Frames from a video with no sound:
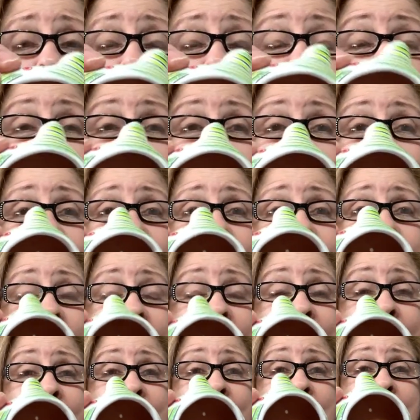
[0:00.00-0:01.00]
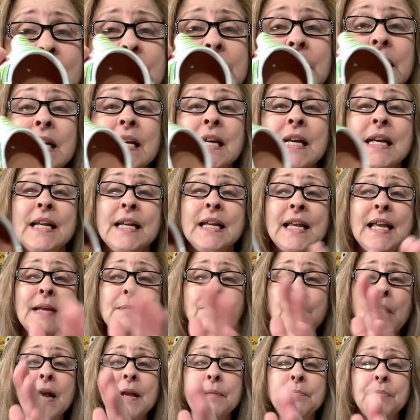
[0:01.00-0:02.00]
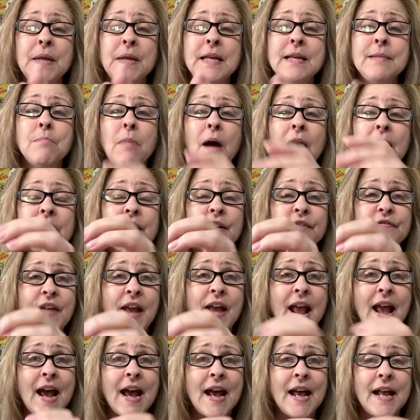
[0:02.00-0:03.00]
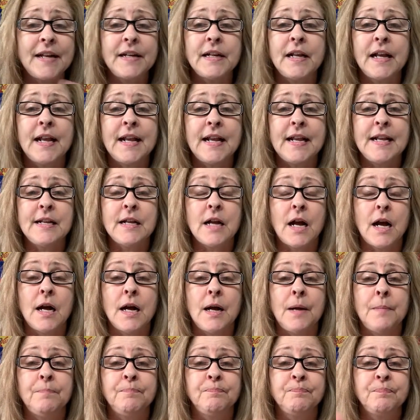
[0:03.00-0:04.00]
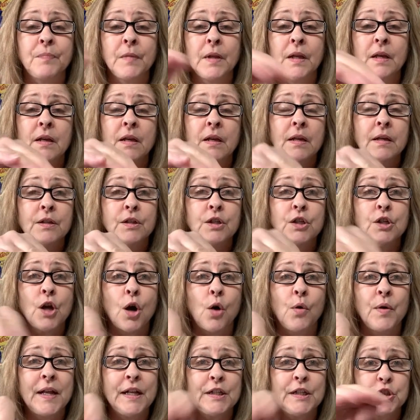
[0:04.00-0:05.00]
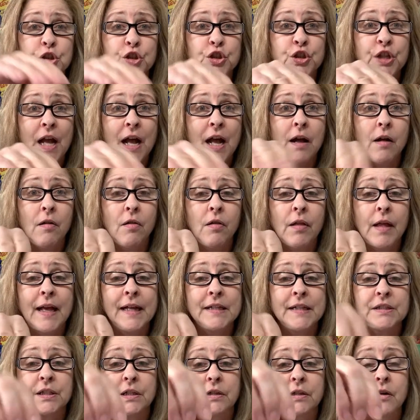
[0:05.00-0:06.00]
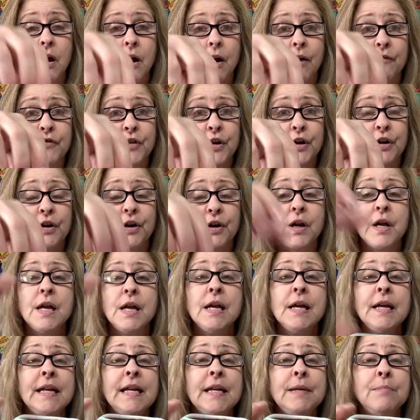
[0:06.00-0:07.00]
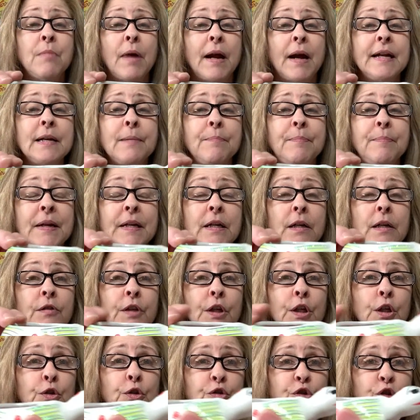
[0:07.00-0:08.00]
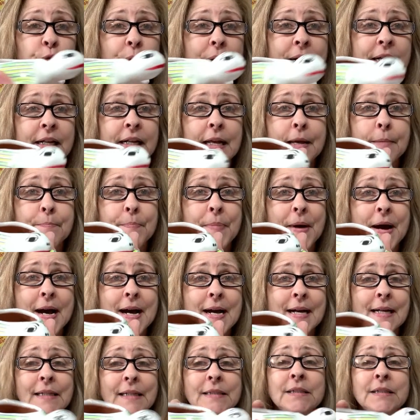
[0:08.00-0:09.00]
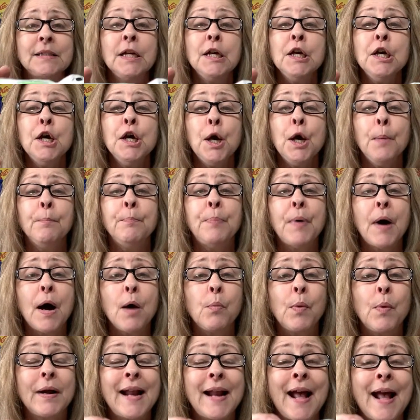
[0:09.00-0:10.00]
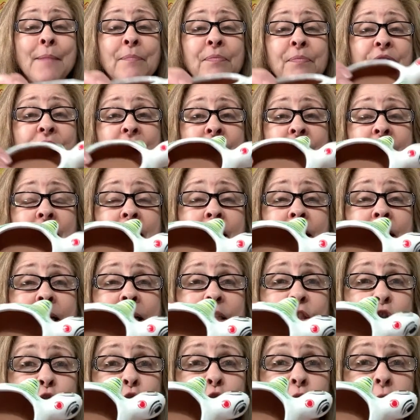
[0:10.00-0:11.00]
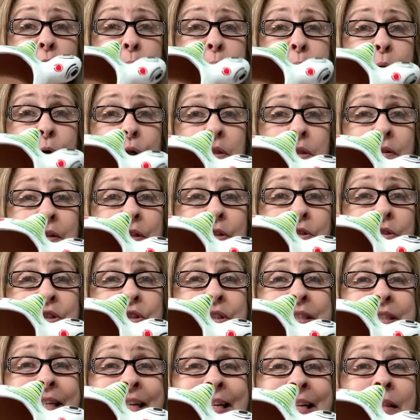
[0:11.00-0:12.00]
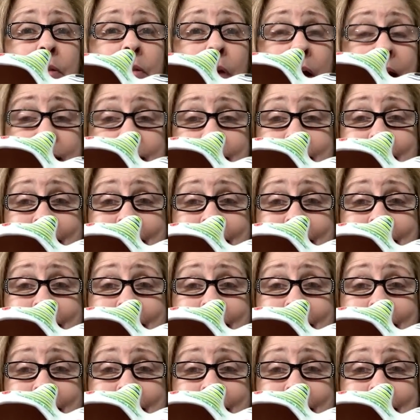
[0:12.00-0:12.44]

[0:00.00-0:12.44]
I'm thinking it is, he might, he might have had a, um, you know, his shell as a cover. He might have been a little trinket box. But what I'm thinking is you could put a little tea light